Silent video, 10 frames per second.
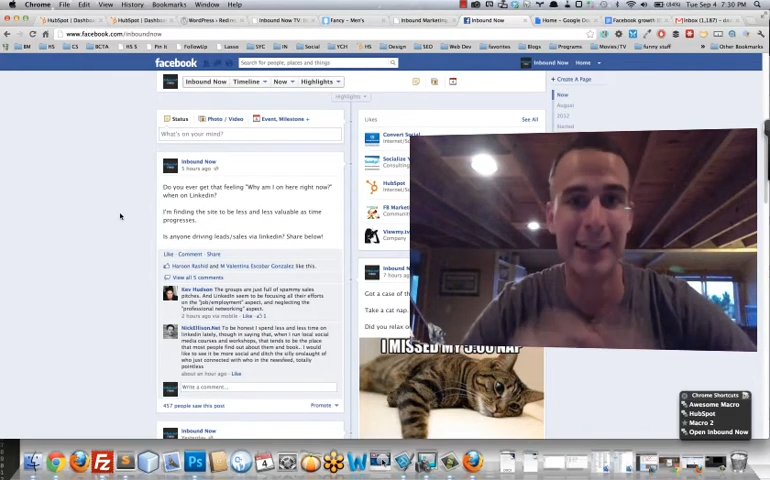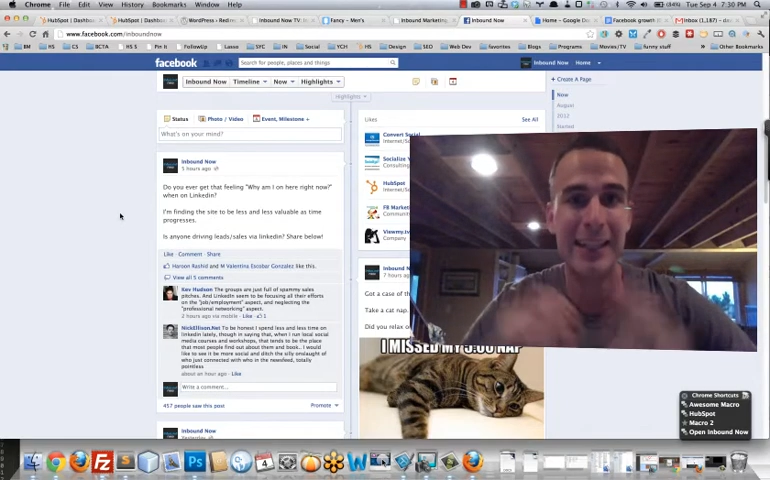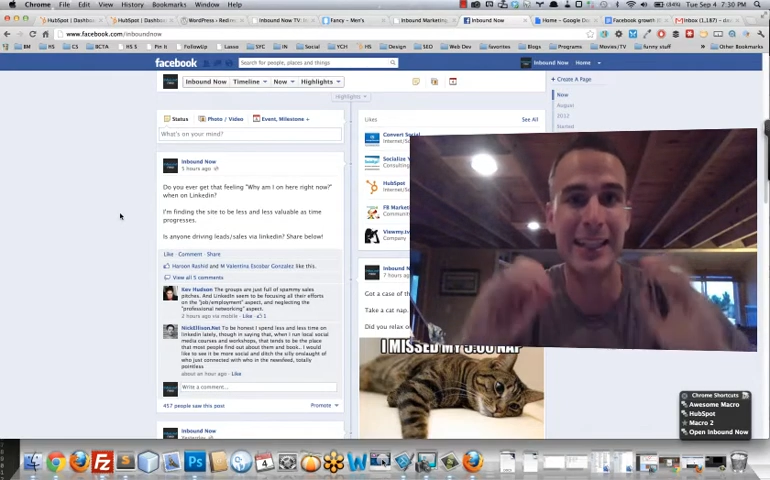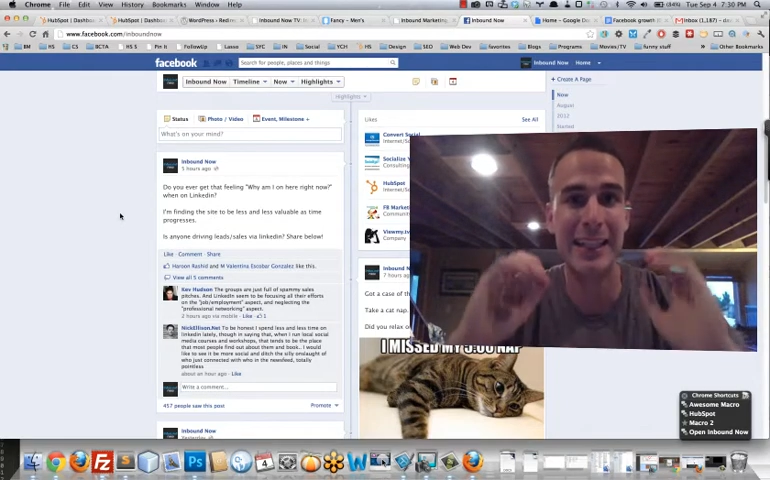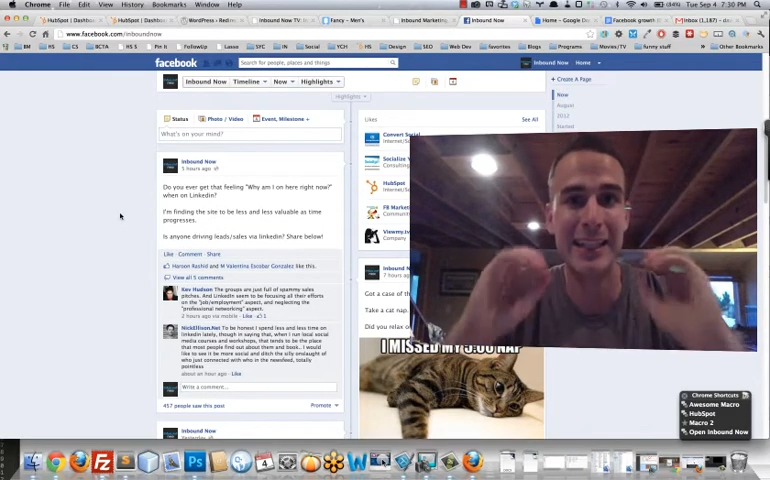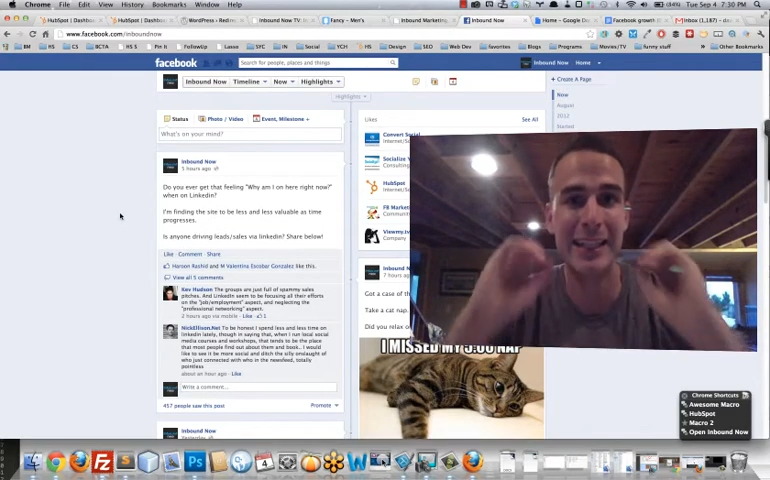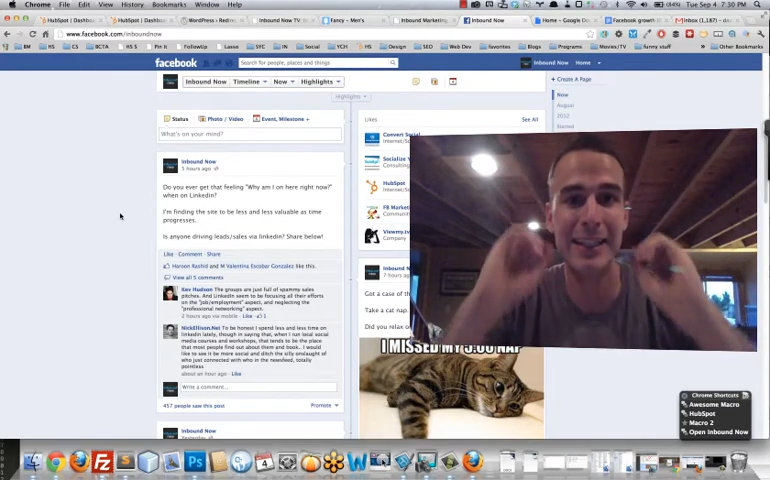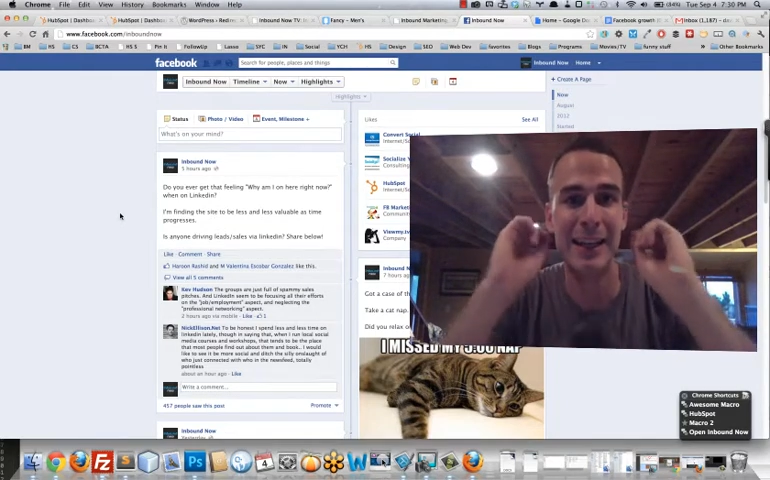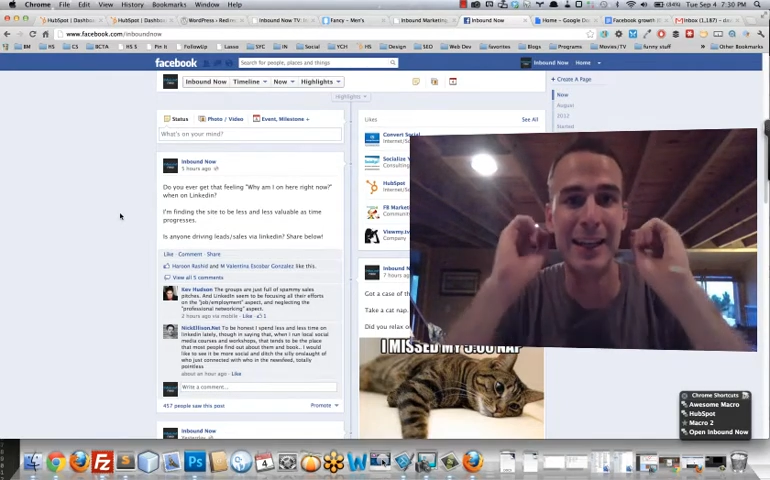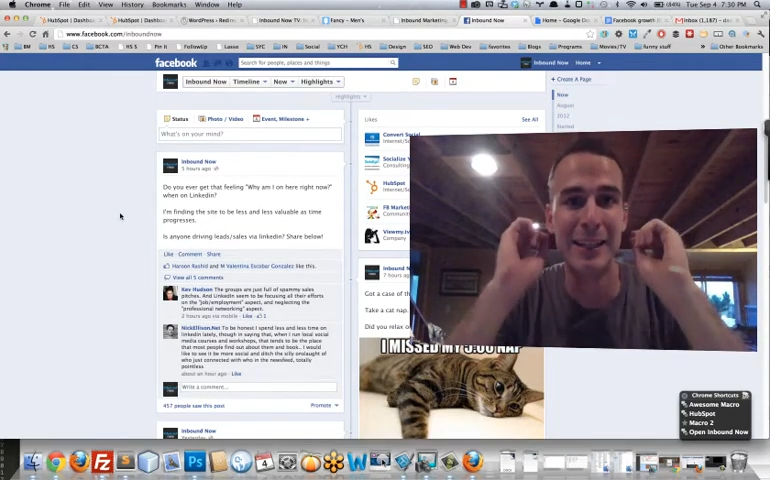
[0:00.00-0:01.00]
he
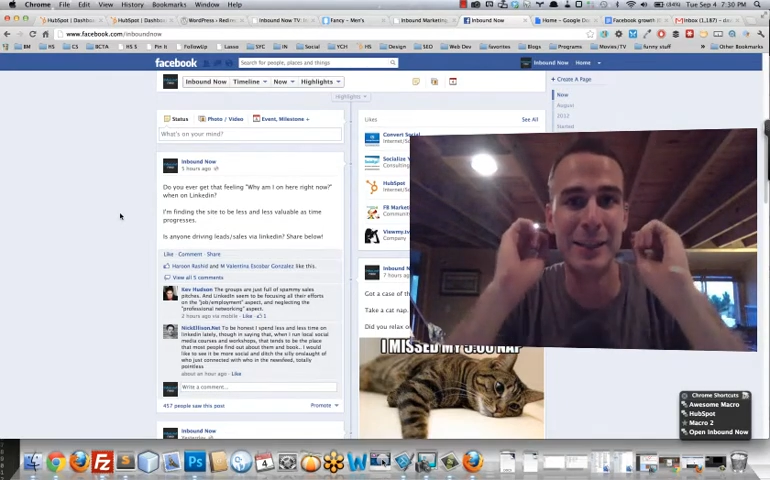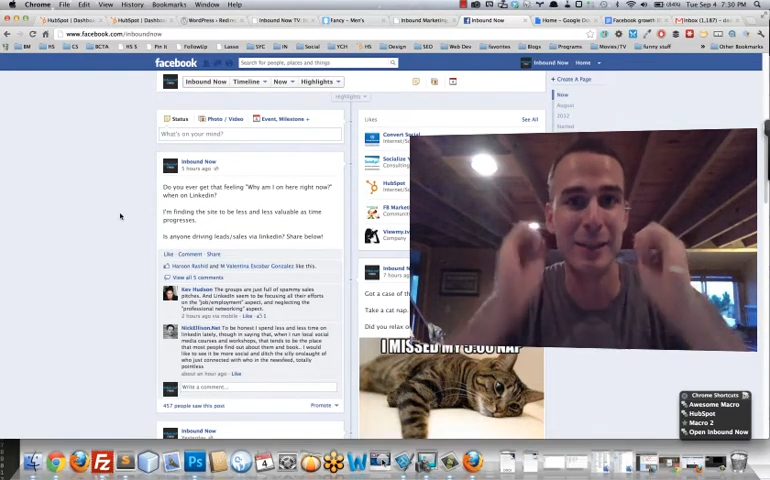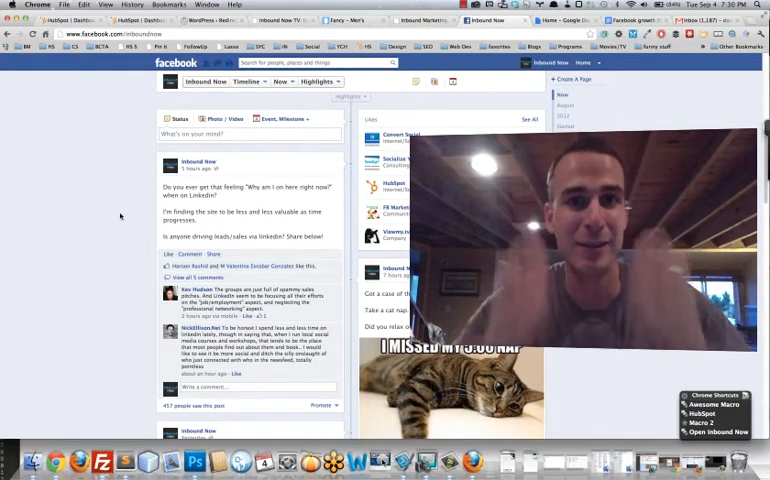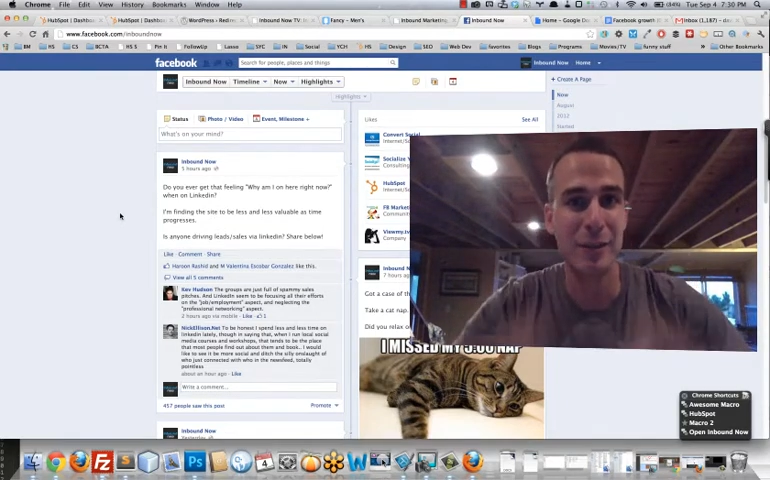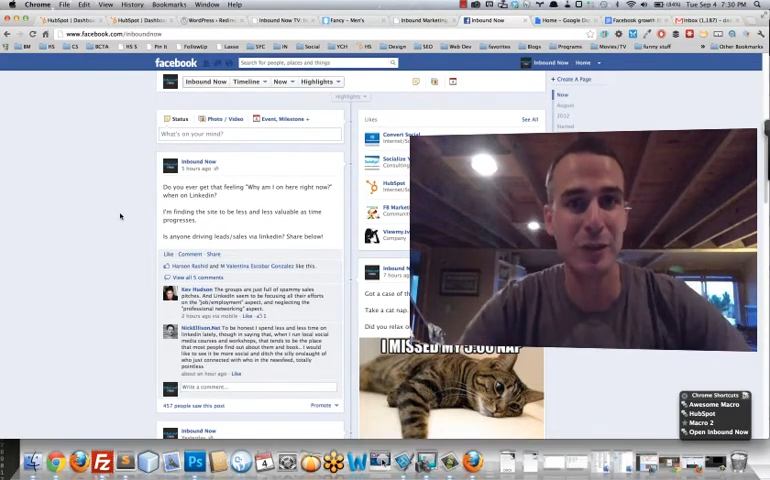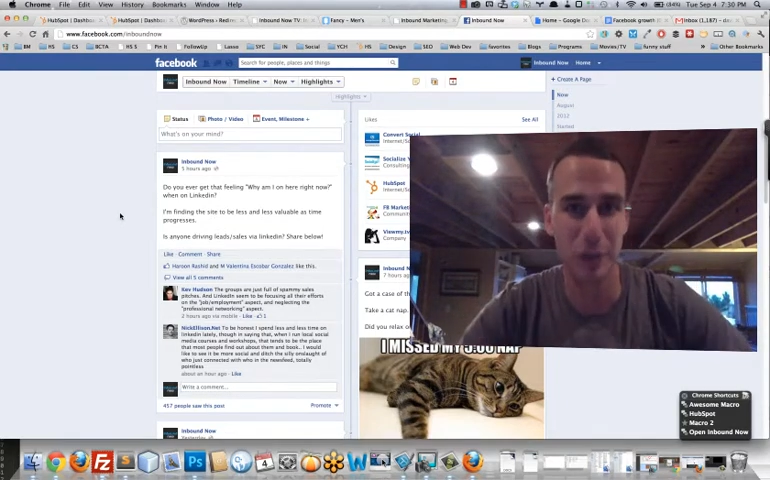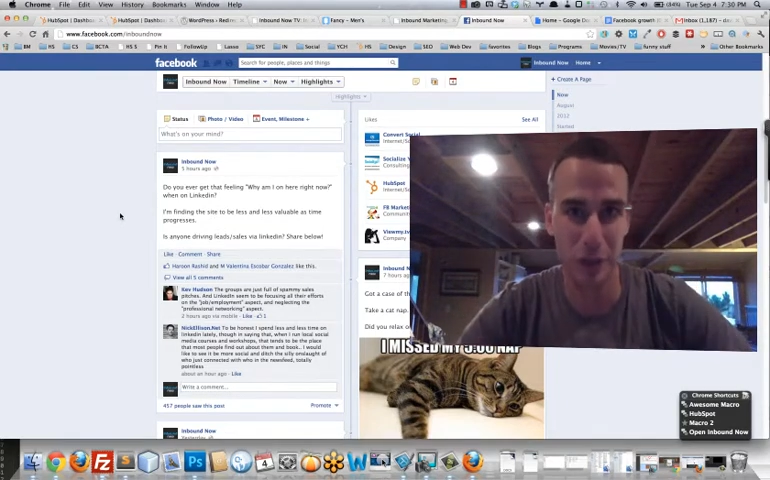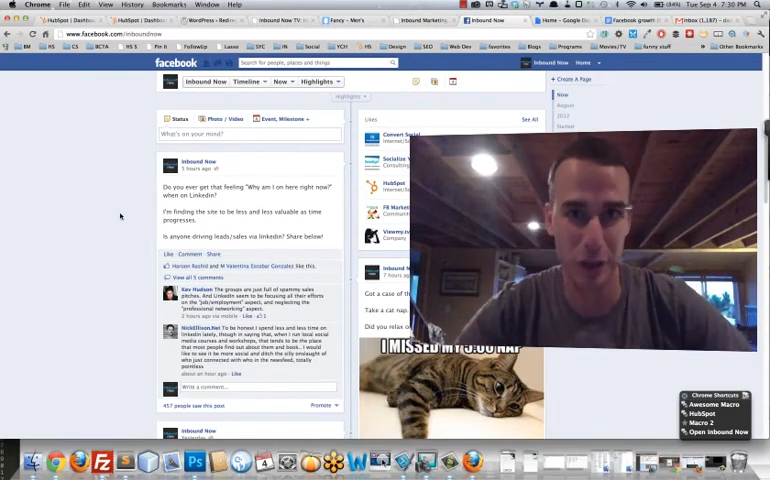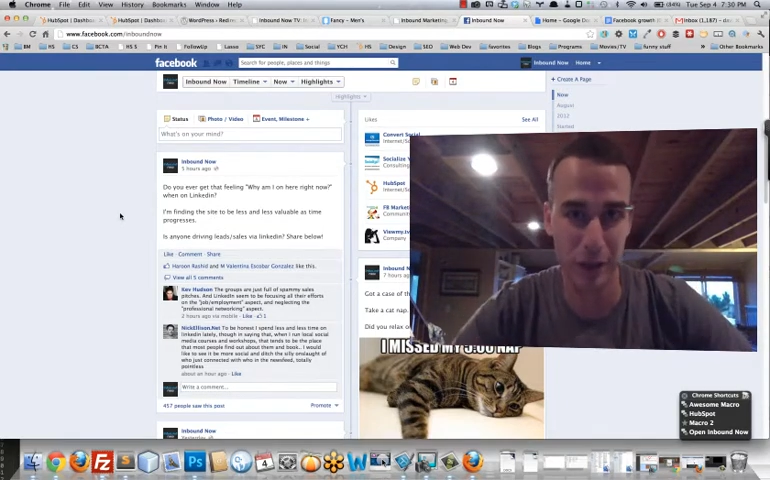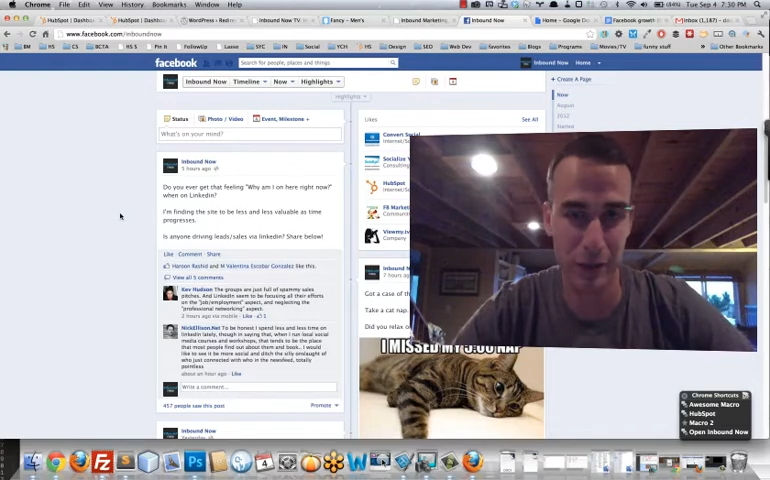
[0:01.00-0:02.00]
doesn't just
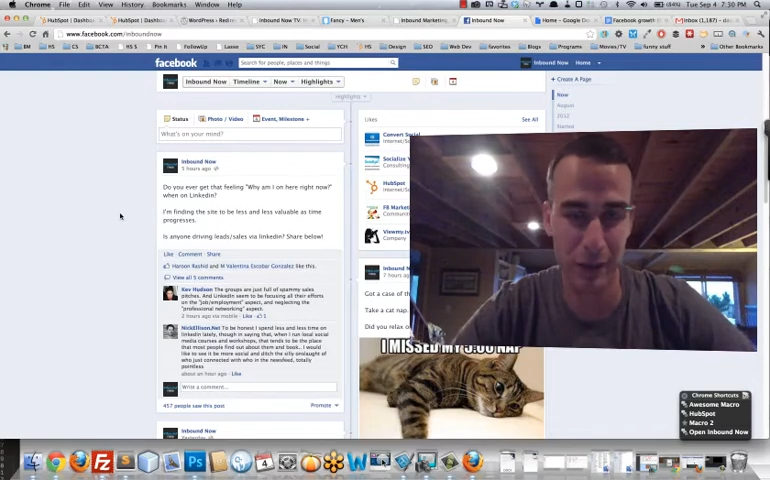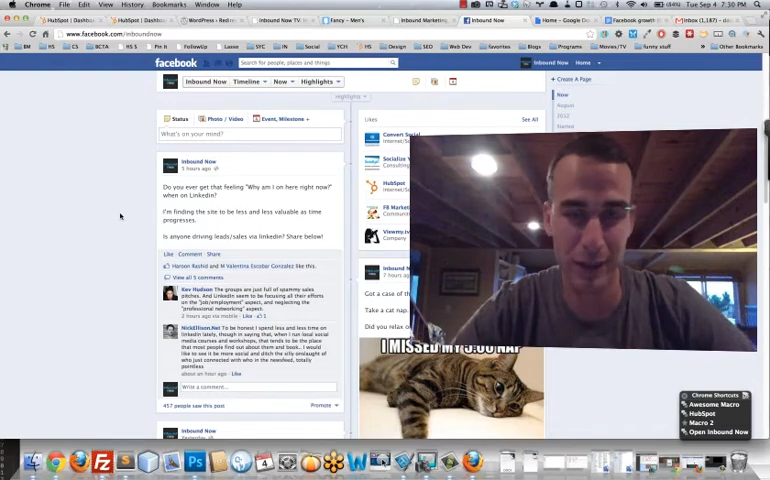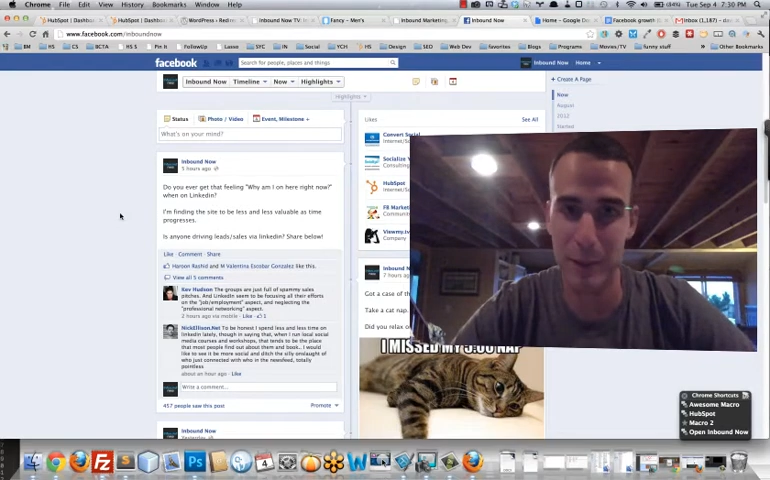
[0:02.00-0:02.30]
share things